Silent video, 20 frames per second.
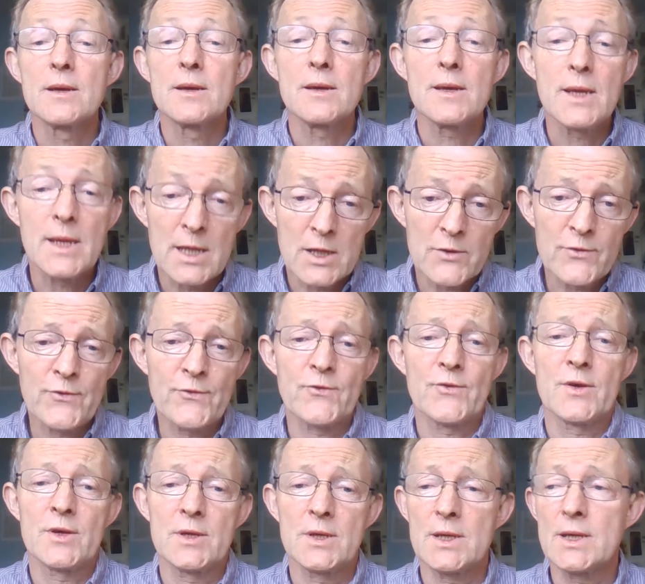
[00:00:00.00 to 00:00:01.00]
If
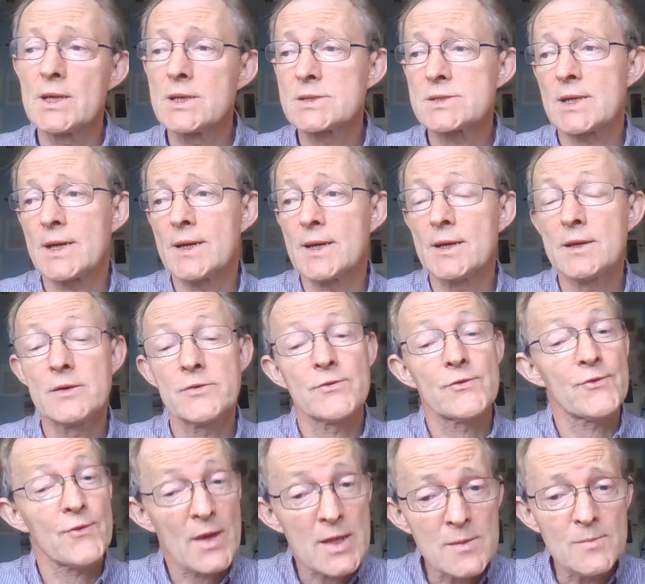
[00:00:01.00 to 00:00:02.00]
is a
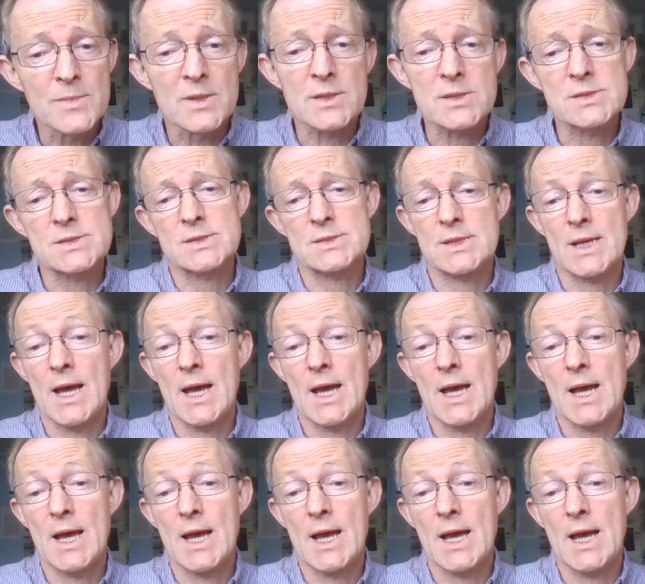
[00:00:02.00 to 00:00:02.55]
famous